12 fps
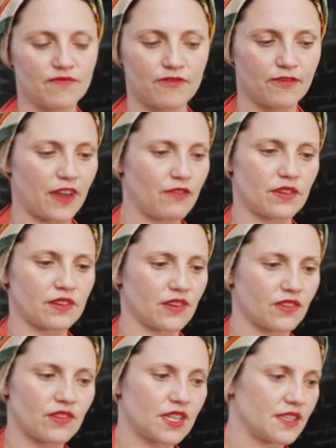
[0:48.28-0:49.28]
favorite
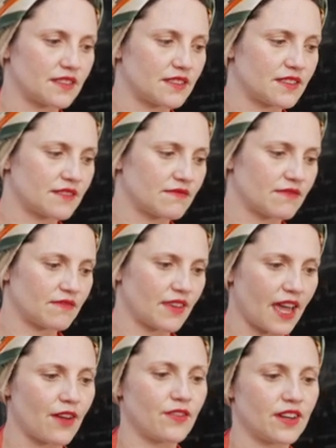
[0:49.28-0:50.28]
ingredients
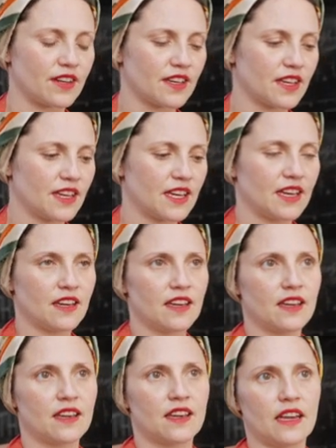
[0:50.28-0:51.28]
ever.
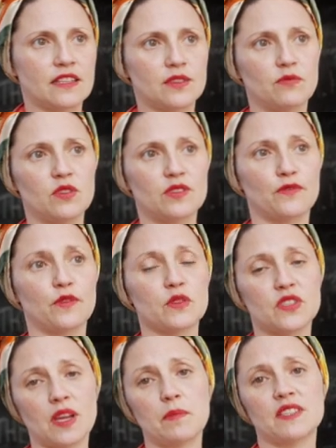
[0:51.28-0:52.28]
It's a beautiful
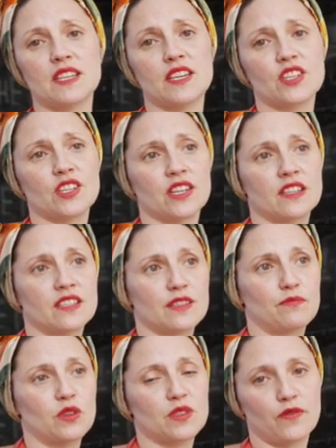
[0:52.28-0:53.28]
summer dish and it's a
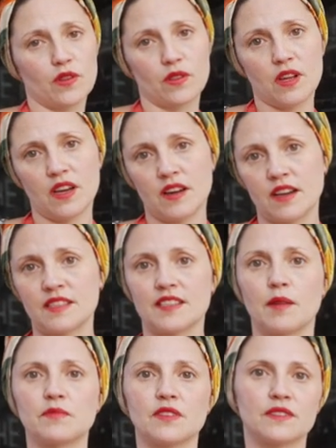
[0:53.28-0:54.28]
beautiful
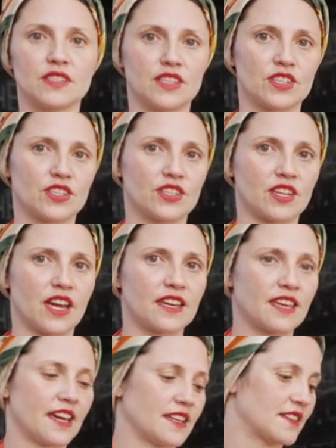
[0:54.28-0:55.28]
autumnal dish
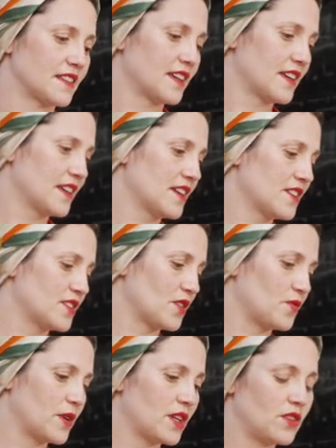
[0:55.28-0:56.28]
again. So
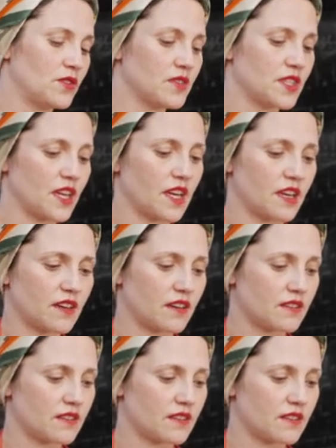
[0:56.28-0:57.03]
we're using